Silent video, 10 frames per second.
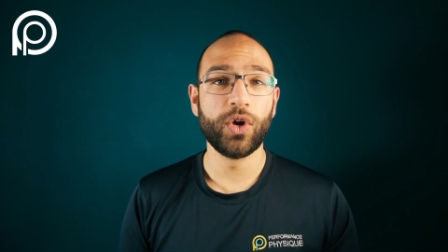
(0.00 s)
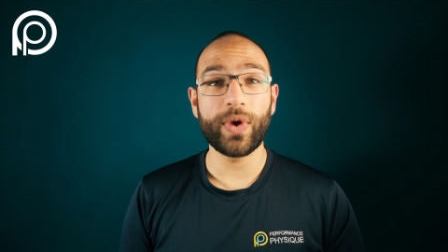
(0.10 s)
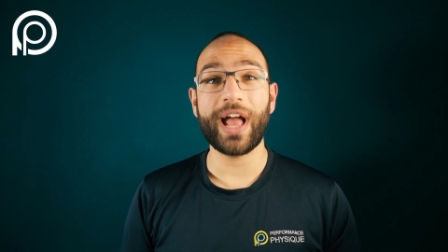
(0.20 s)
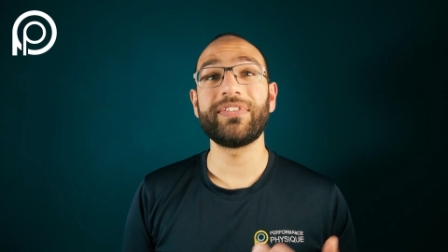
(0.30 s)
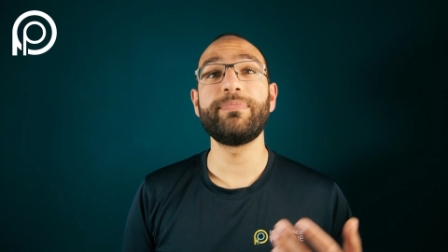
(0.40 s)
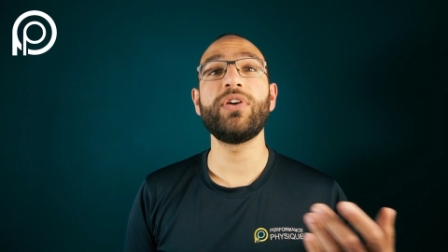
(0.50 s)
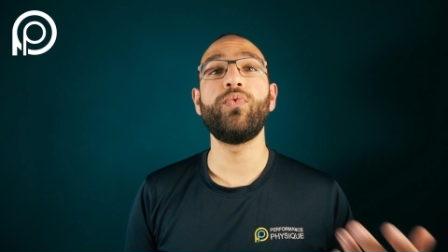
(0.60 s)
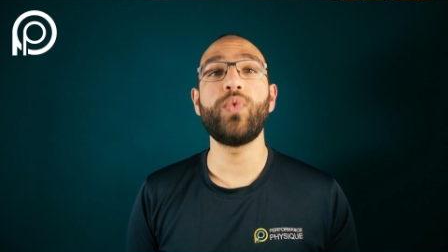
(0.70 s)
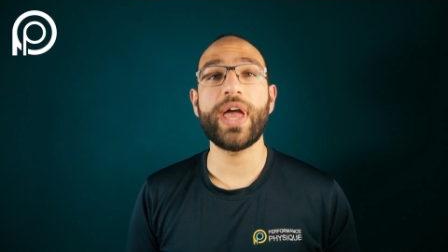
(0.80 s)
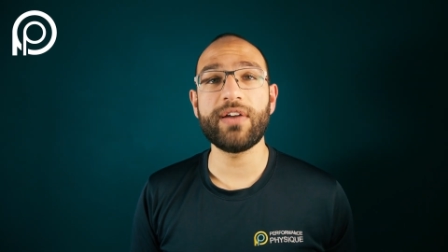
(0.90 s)
We have to be
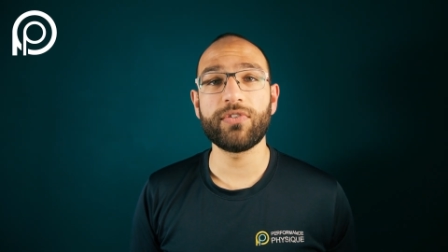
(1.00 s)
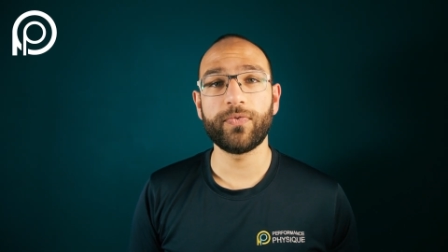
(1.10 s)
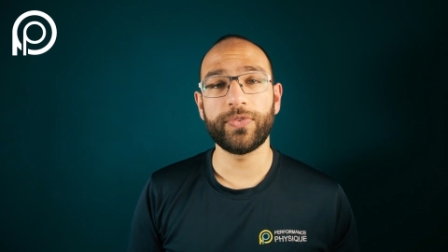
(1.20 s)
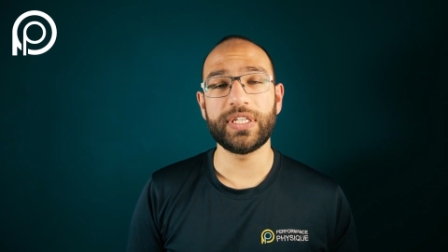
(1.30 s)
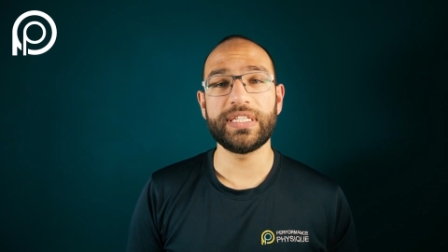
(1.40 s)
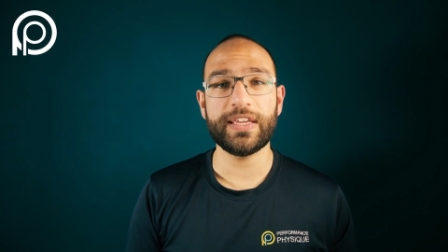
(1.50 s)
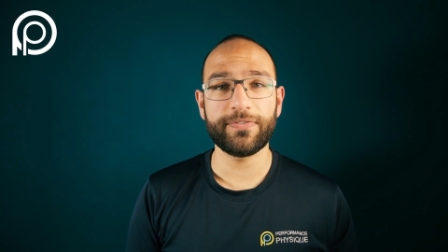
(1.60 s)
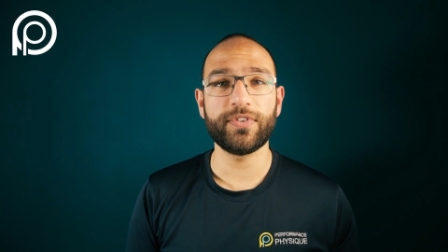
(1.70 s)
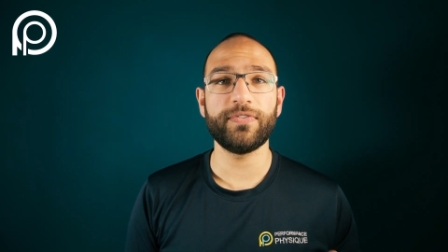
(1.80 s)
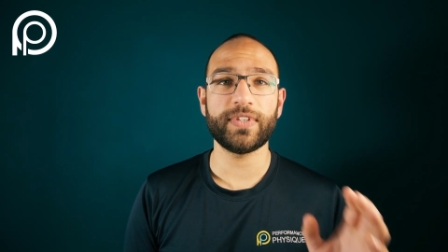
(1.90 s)
aware of the
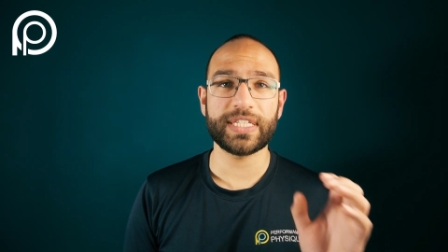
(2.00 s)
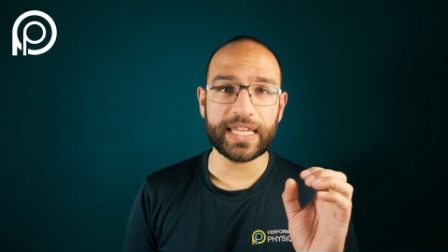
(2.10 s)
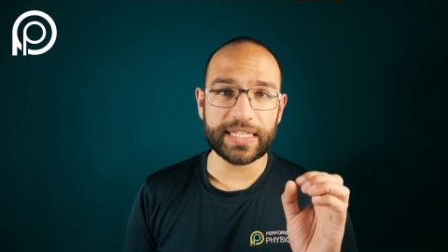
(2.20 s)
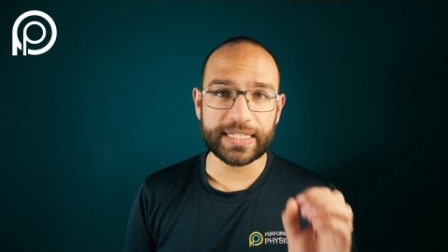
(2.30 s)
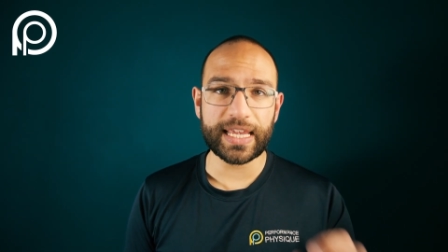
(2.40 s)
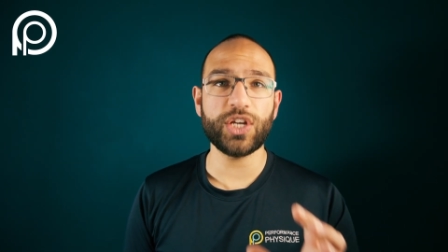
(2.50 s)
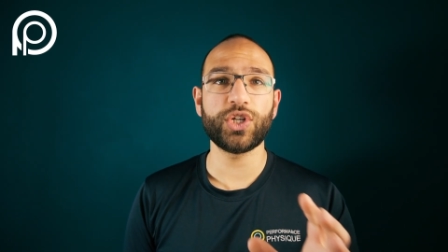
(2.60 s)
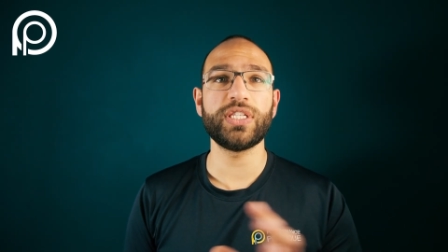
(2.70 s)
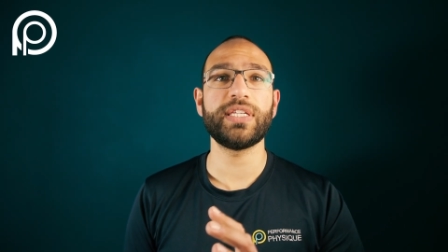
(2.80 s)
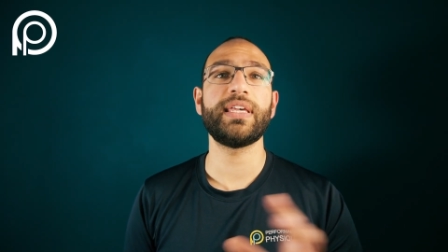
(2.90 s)
different
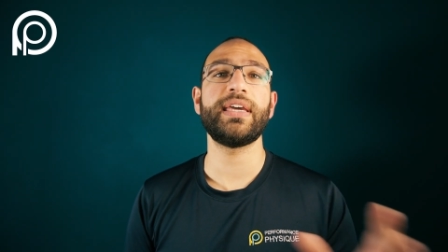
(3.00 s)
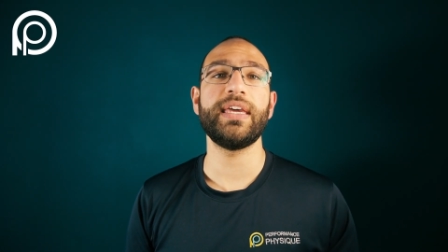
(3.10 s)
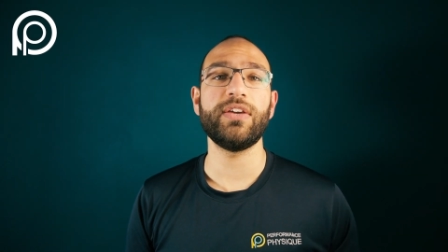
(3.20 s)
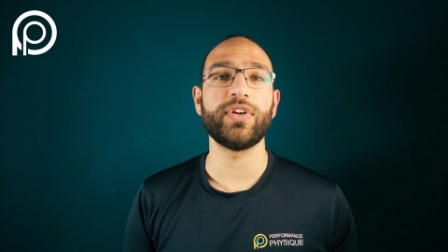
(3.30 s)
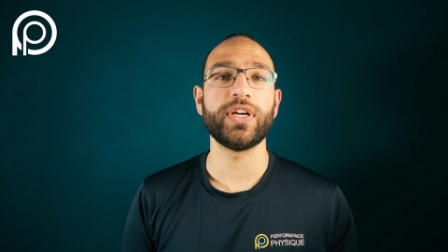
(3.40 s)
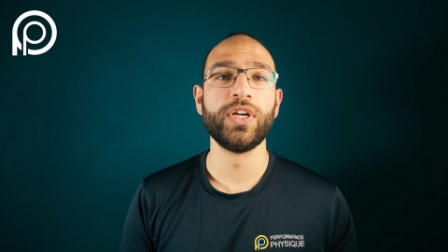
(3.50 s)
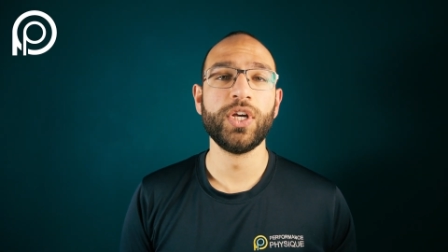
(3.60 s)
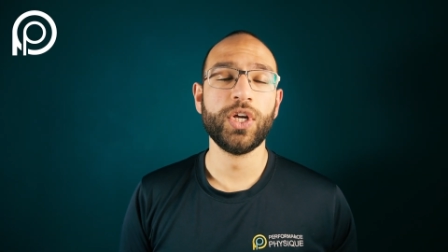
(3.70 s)
sensations in that area